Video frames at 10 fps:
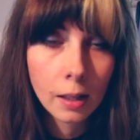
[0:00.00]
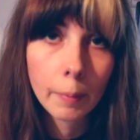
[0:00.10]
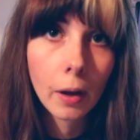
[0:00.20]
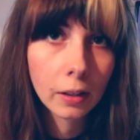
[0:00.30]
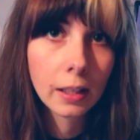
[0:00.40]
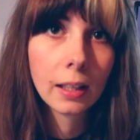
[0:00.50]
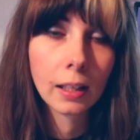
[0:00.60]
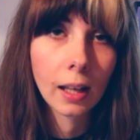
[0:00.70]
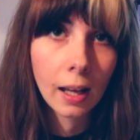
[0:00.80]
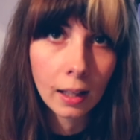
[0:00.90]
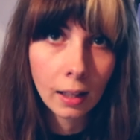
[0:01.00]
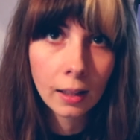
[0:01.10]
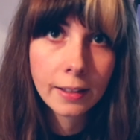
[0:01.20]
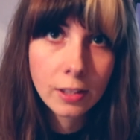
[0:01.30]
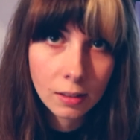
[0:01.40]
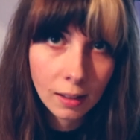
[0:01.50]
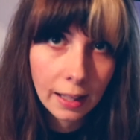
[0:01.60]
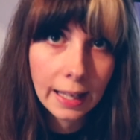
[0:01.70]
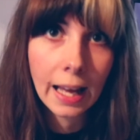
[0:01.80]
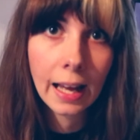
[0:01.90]
I'm not kidding, I
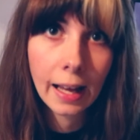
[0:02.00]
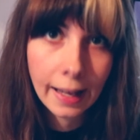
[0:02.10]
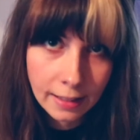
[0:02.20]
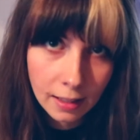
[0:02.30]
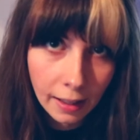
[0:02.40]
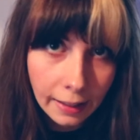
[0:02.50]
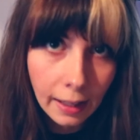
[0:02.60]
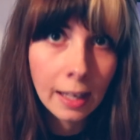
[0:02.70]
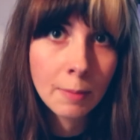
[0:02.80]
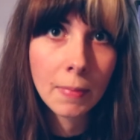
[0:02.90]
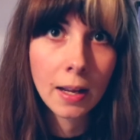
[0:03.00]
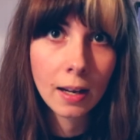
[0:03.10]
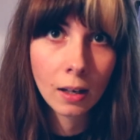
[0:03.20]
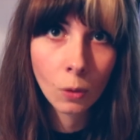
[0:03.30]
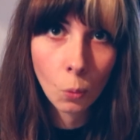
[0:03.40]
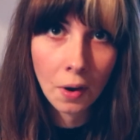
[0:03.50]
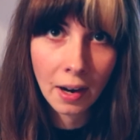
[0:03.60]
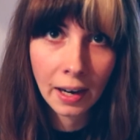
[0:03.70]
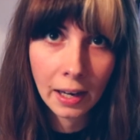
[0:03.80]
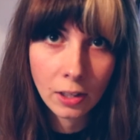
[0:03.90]
literally had a nightmare
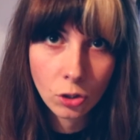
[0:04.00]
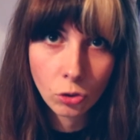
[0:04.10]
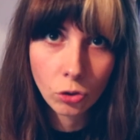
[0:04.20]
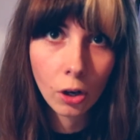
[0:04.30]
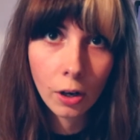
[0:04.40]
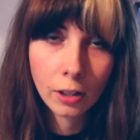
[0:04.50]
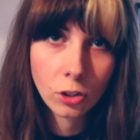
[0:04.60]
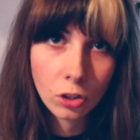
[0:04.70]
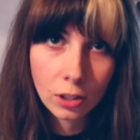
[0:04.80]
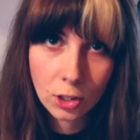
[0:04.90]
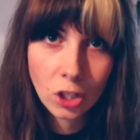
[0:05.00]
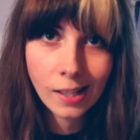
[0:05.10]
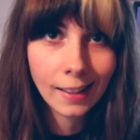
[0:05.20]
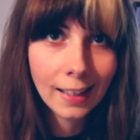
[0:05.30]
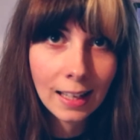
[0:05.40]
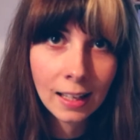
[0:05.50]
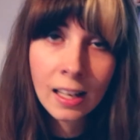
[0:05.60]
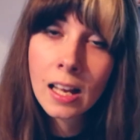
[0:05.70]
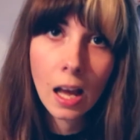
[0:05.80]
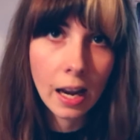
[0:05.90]
where I had to draw traditionally
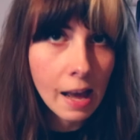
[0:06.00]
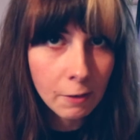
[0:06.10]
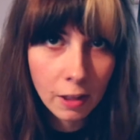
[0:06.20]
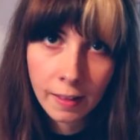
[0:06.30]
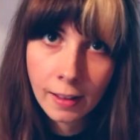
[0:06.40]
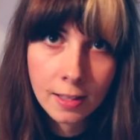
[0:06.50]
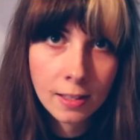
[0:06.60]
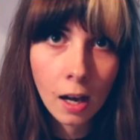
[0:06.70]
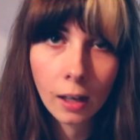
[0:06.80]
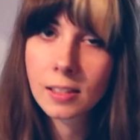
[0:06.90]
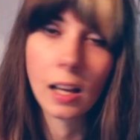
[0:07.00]
and everything sucked,